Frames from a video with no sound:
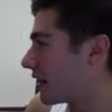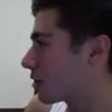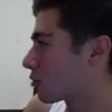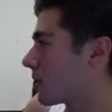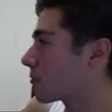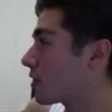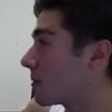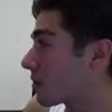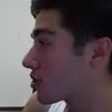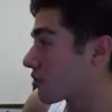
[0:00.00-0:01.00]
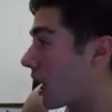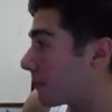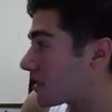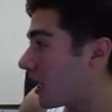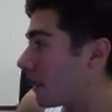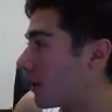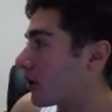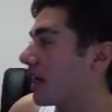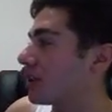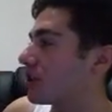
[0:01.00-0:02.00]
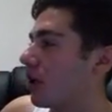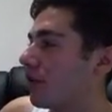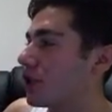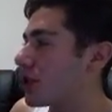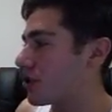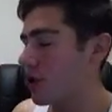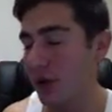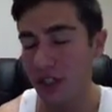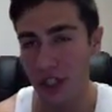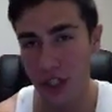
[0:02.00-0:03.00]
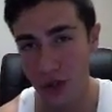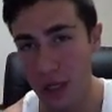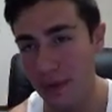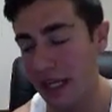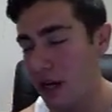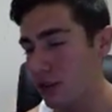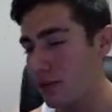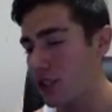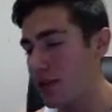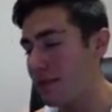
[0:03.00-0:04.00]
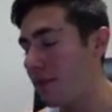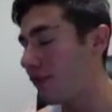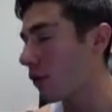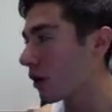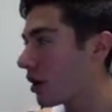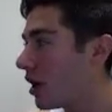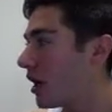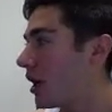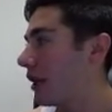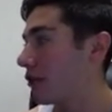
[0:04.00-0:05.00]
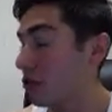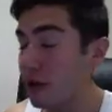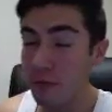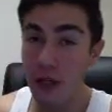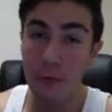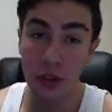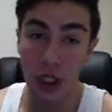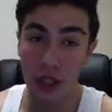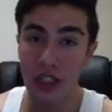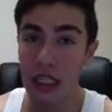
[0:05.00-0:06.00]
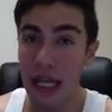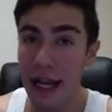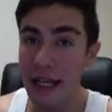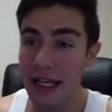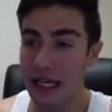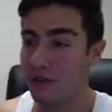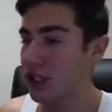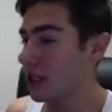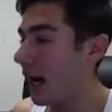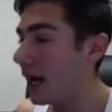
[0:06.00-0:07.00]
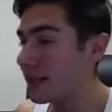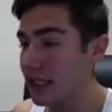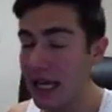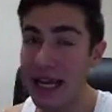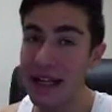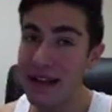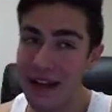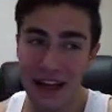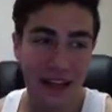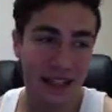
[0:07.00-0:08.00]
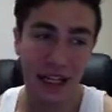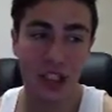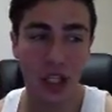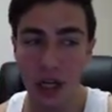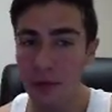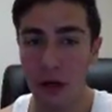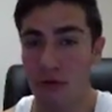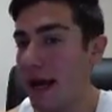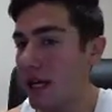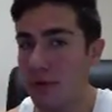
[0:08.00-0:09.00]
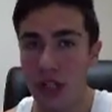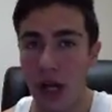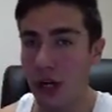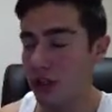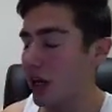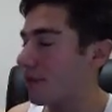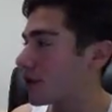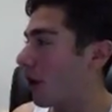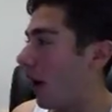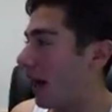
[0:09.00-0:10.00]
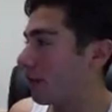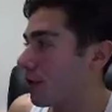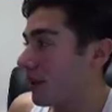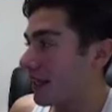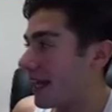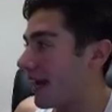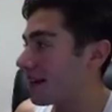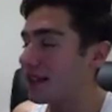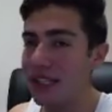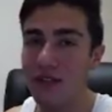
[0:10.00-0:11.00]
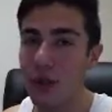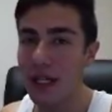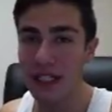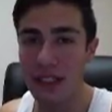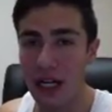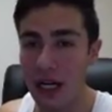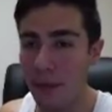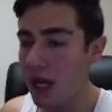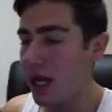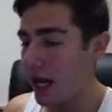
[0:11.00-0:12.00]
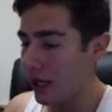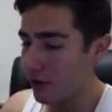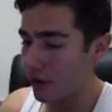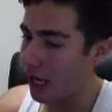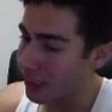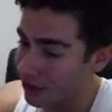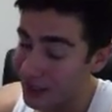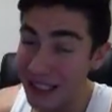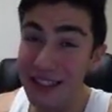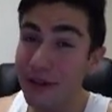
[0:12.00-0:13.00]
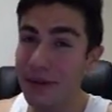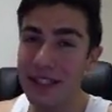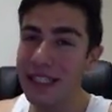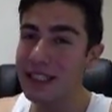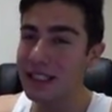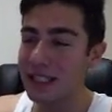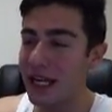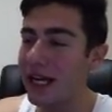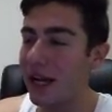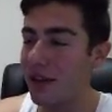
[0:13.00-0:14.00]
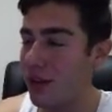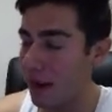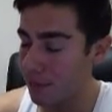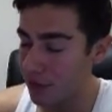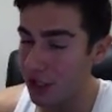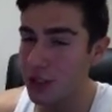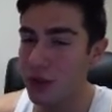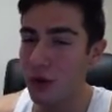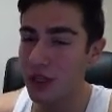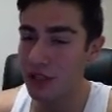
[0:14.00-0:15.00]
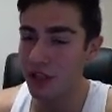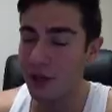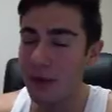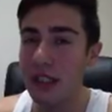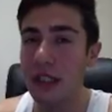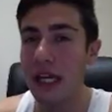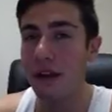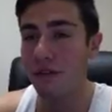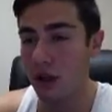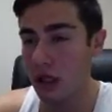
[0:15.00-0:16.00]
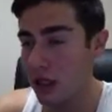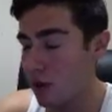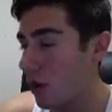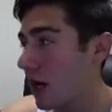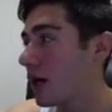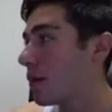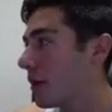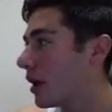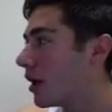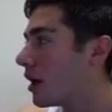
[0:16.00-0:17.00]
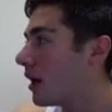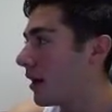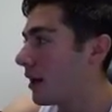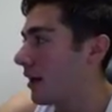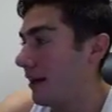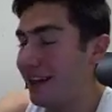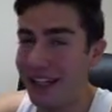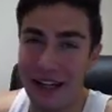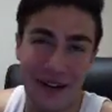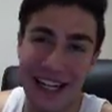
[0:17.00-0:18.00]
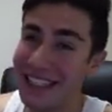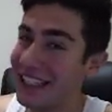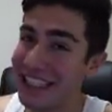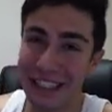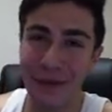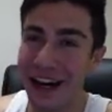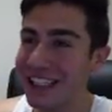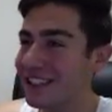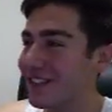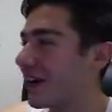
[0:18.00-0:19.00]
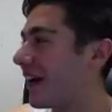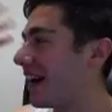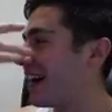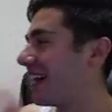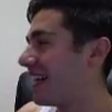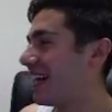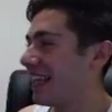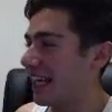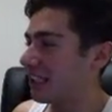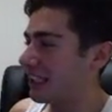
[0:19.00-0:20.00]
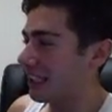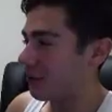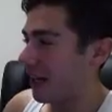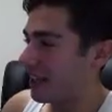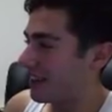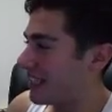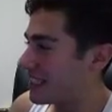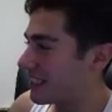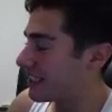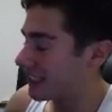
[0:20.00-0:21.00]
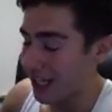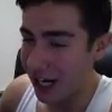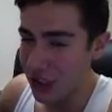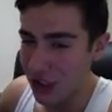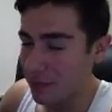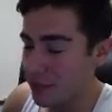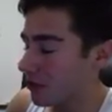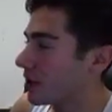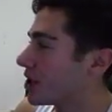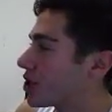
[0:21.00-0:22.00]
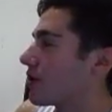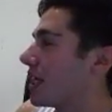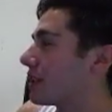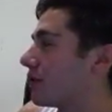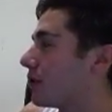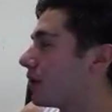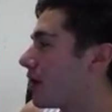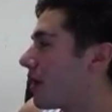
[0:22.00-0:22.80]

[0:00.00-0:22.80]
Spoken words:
Grim Reaper drop time. Okay, so if you just joined the stream, like I was mentioning before, the Grim Reapers are delayed, and if they're not delayed, then it's gonna be a random shock drop. So I really can't give you any time. I don't think they're releasing today. I'm pretty sure that they're gonna be delayed for a little while, but anything's possible. That's why these shock drops are really stressful.